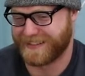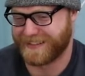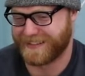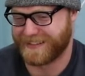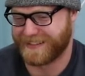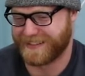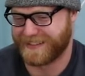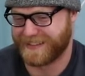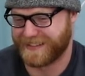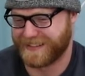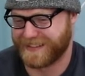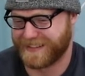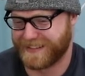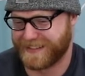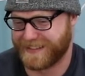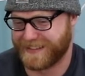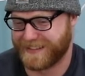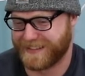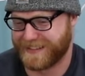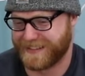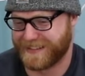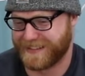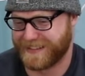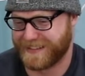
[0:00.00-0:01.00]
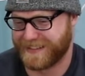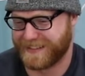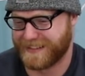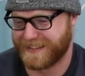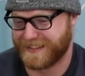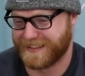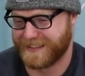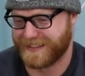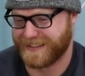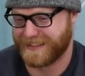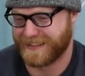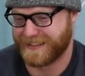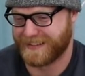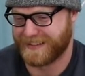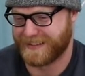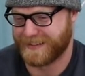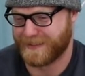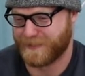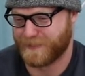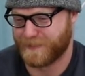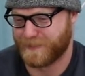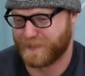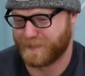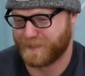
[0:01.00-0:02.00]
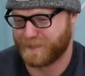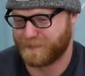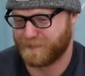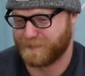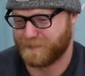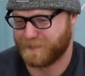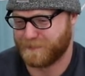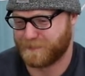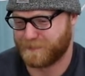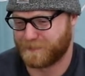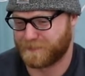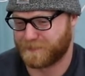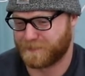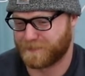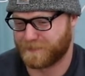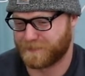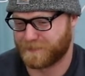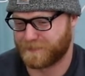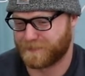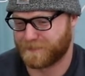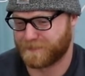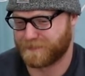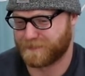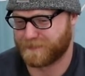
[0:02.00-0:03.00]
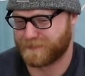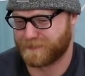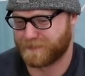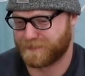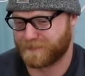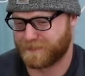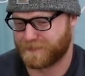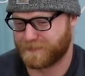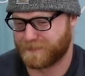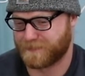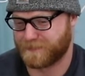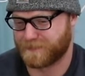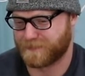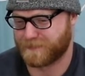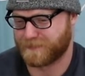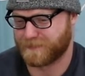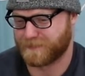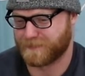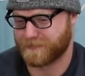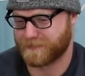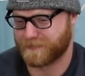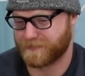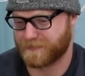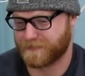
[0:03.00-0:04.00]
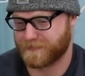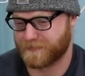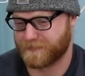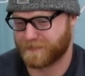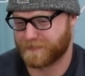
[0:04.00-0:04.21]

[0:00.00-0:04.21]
No words are spoken by the person on screen.